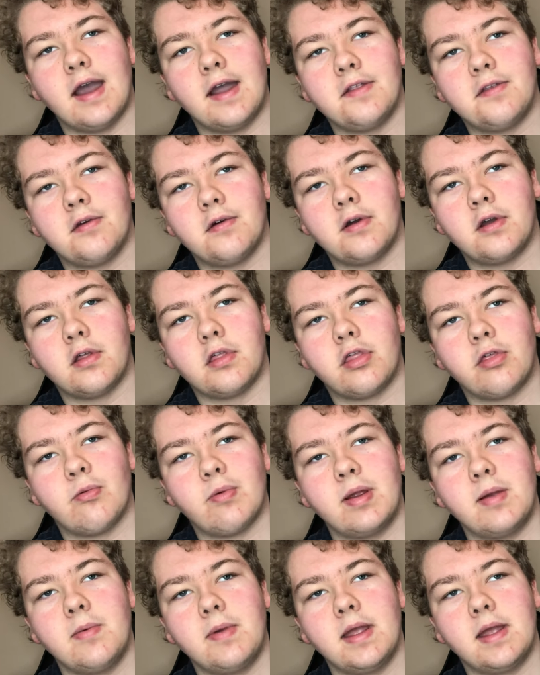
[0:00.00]
I took a
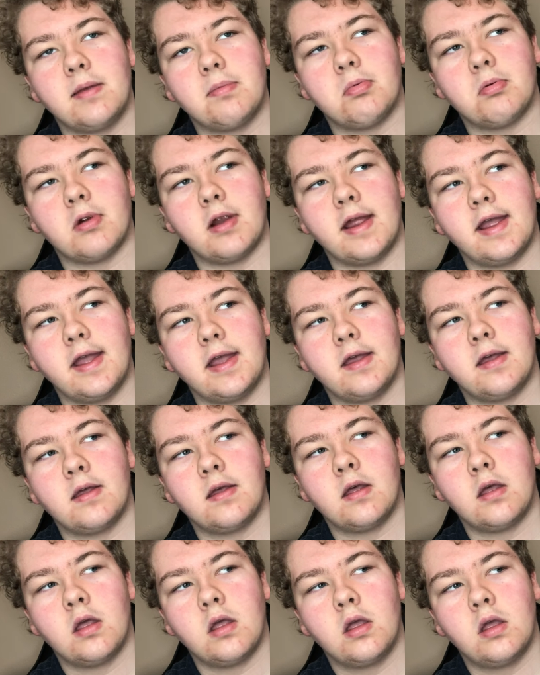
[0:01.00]
three week
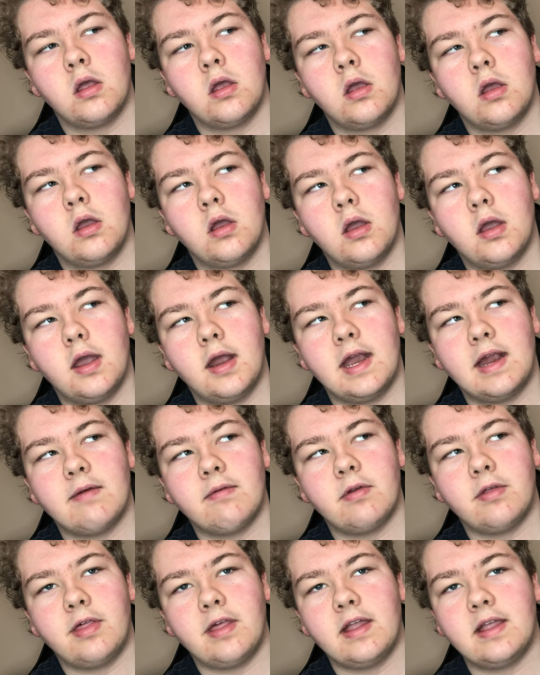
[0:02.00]
break and
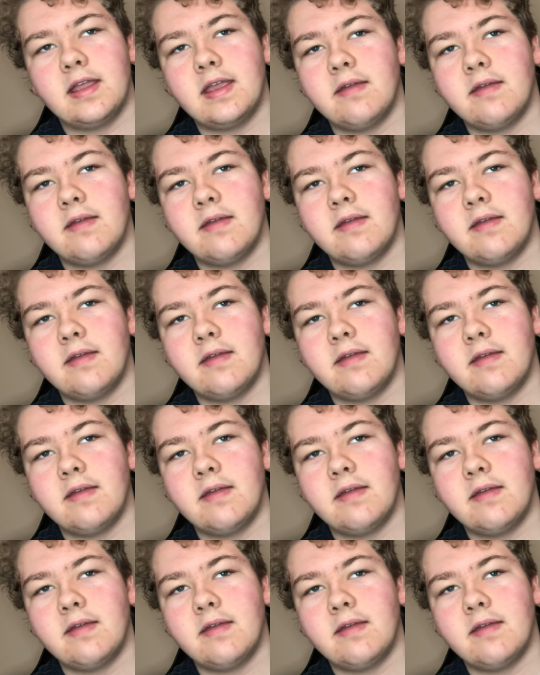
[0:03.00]
everything.